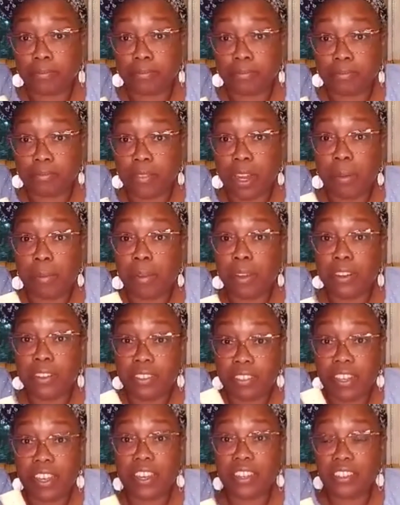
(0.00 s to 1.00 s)
I'm gonna
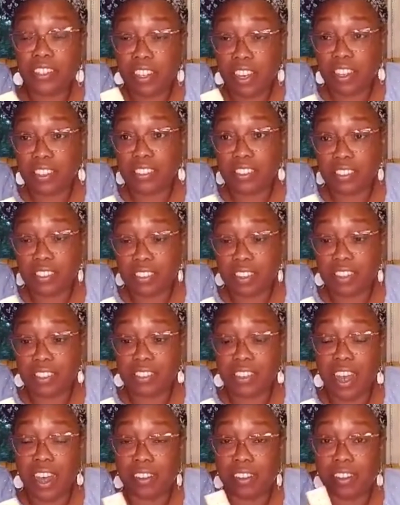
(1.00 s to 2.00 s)
say it tastes
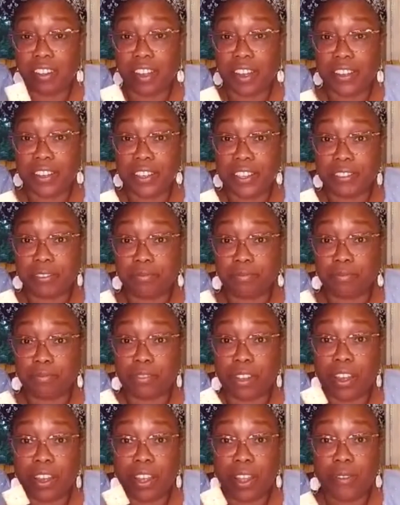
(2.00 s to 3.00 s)
exactly like it. I
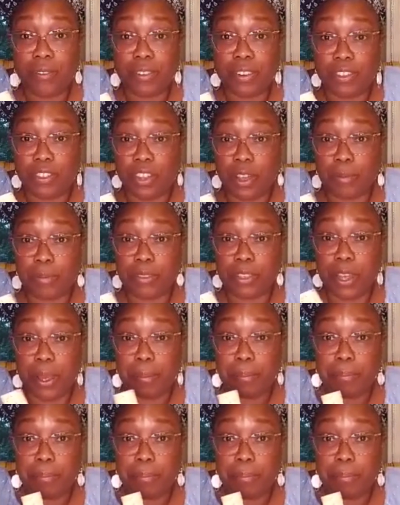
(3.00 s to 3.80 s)
give it a thumbs up.